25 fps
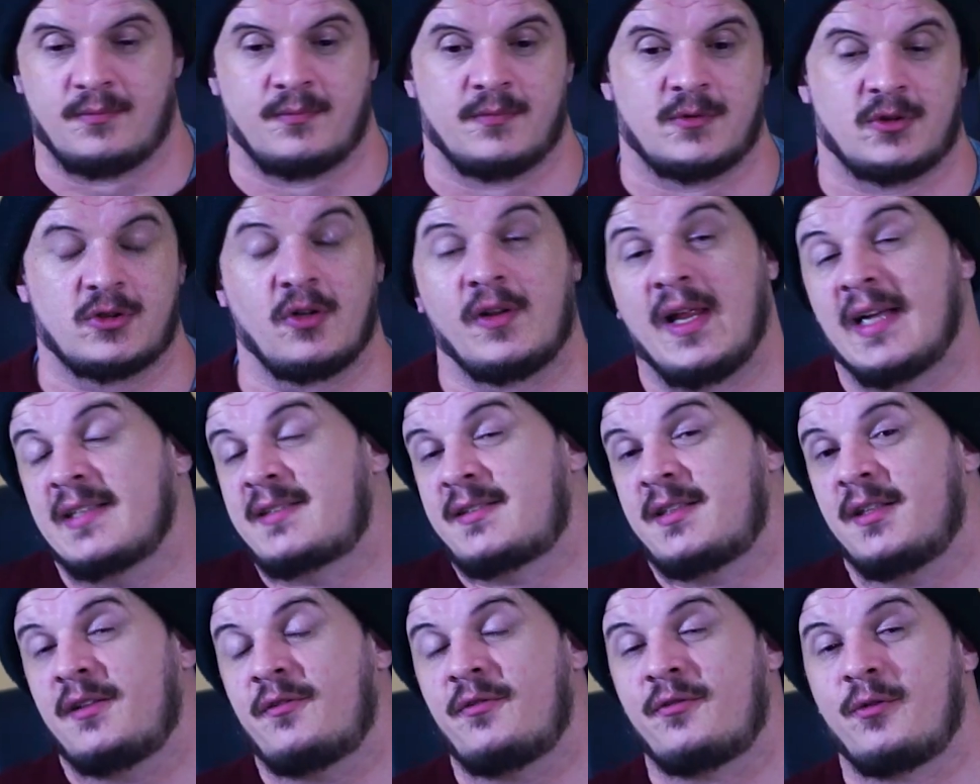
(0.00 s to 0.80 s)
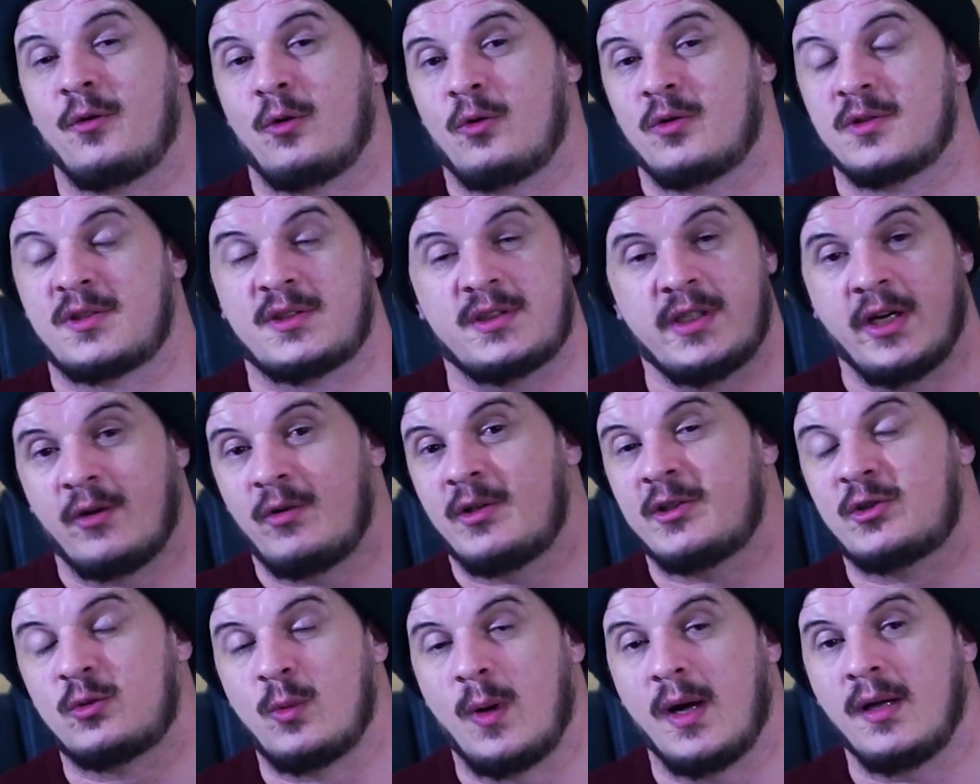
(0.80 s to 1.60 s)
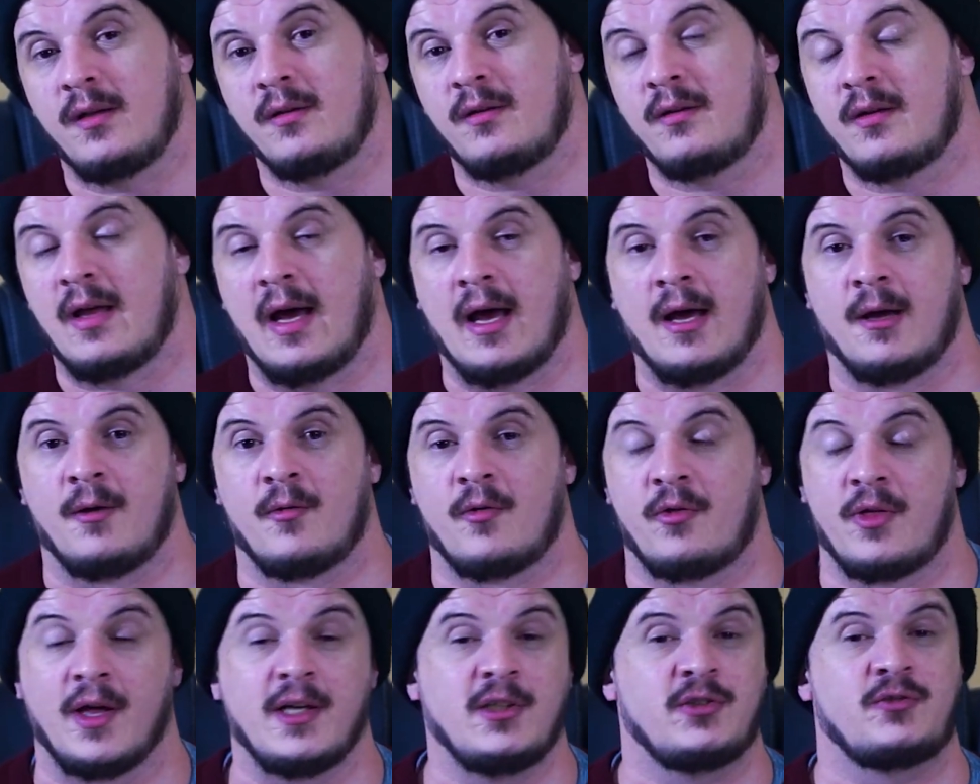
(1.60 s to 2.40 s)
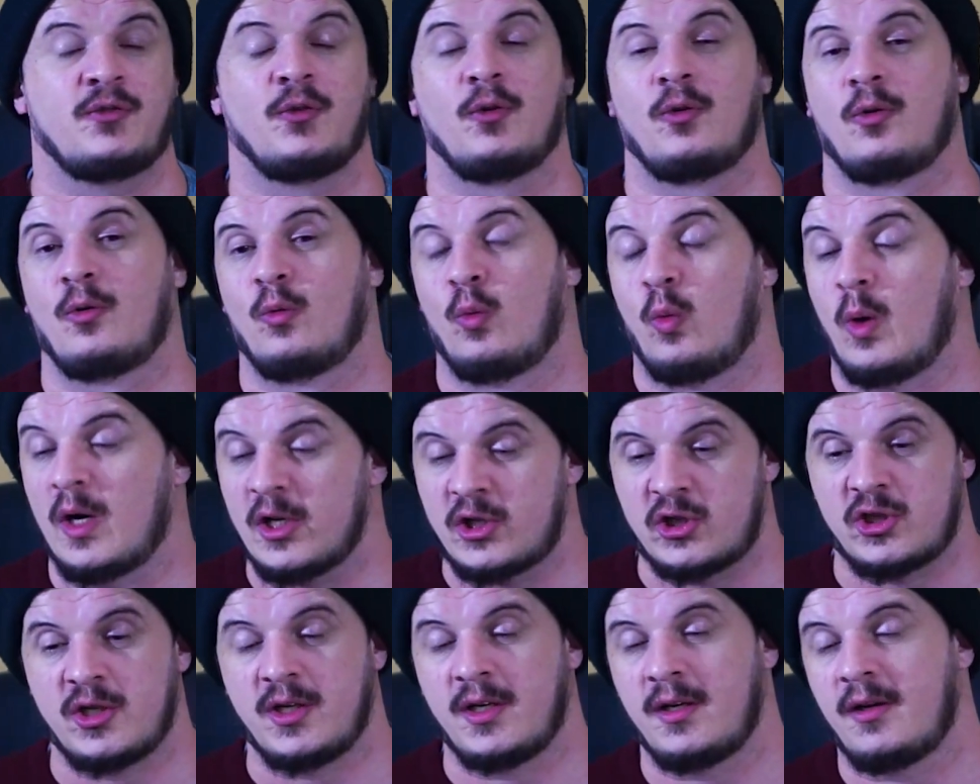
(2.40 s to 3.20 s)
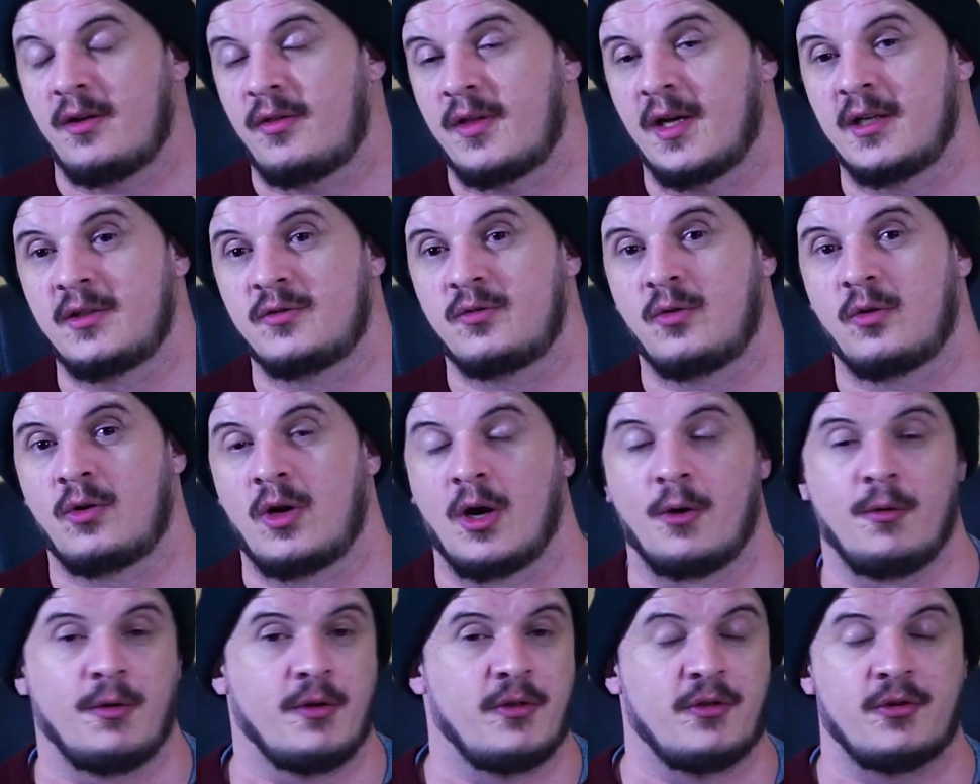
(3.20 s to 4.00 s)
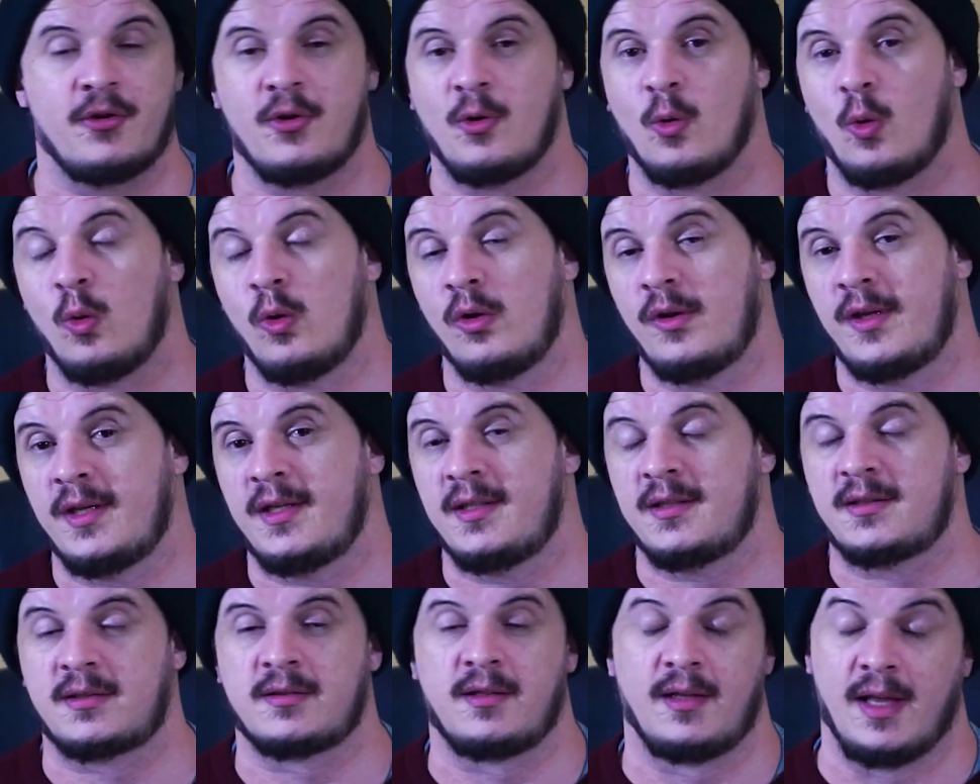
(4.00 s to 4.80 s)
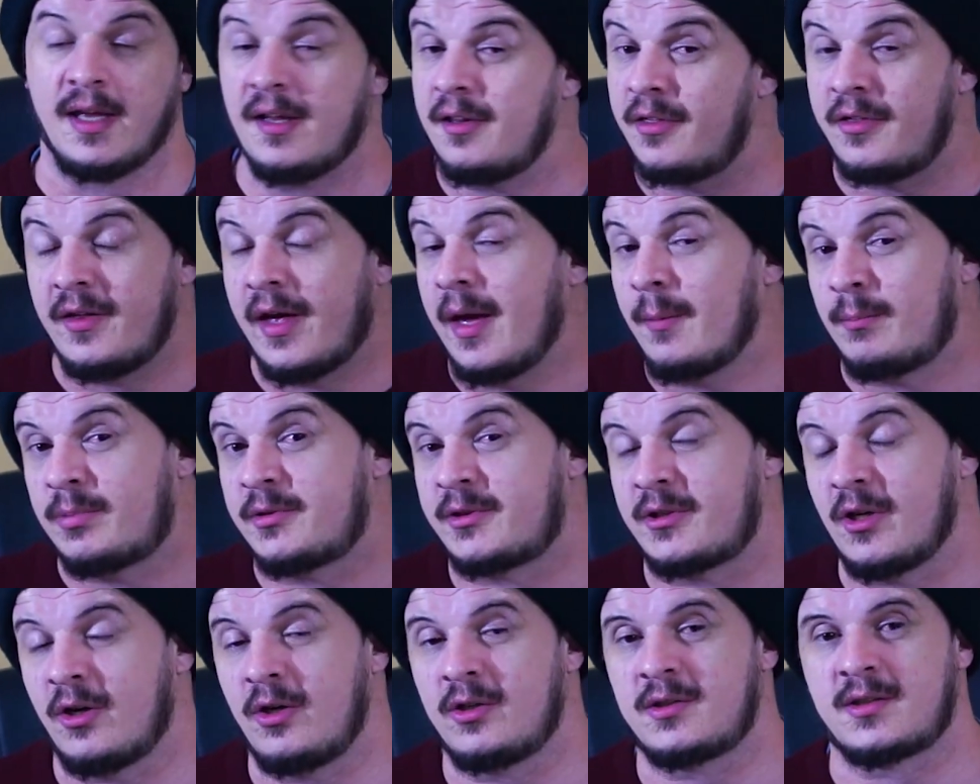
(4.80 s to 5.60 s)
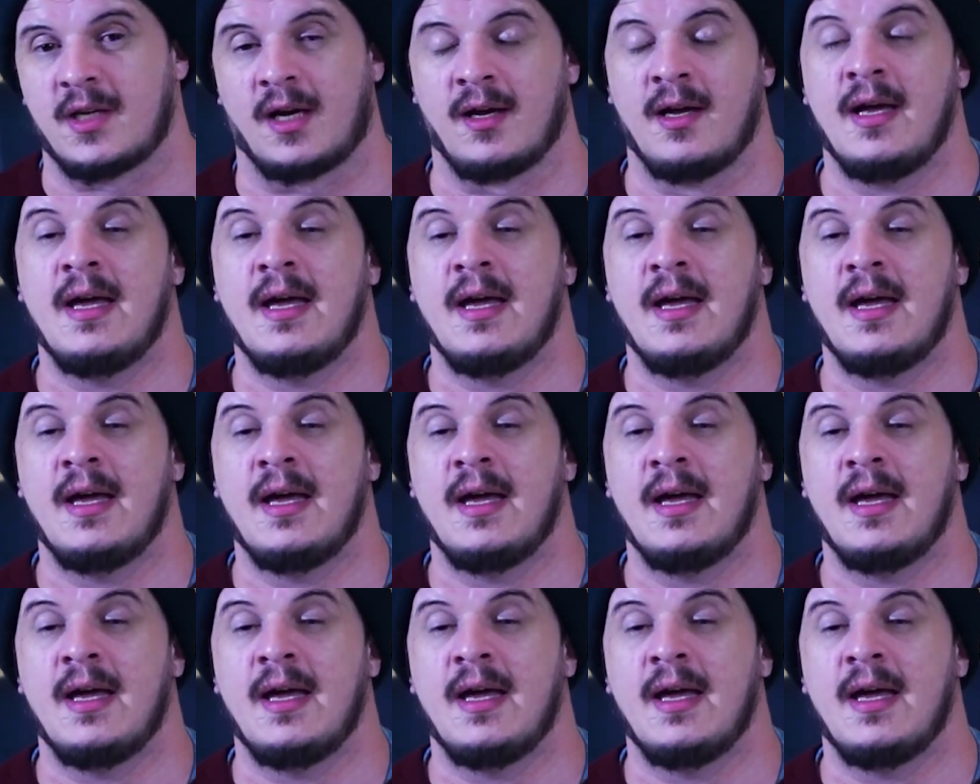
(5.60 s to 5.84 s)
So that's it for series 1. Thanks for watching. Thanks for going through all these lengthy episodes.